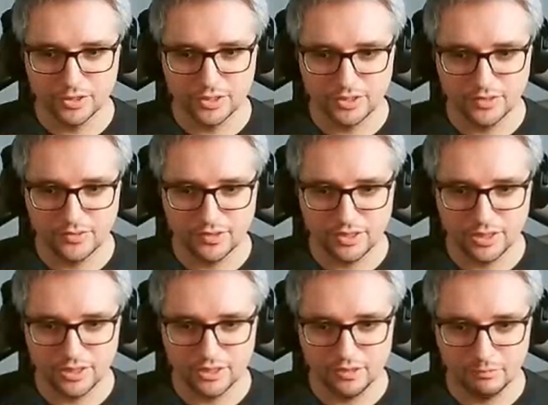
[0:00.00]
which is
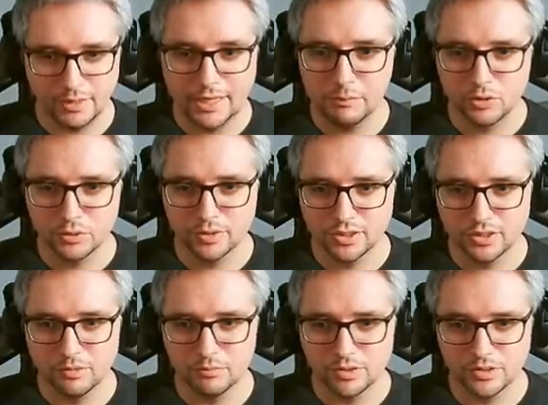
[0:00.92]
a uh, mind-blowing
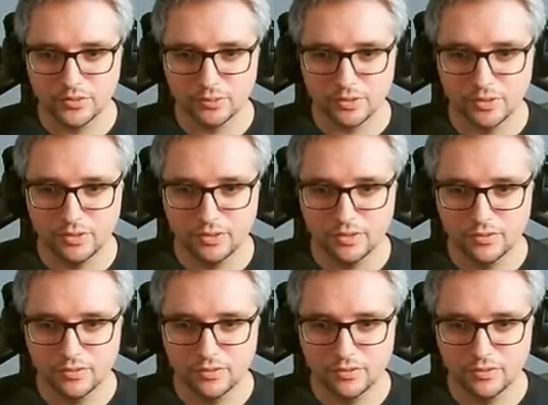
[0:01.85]
number as well.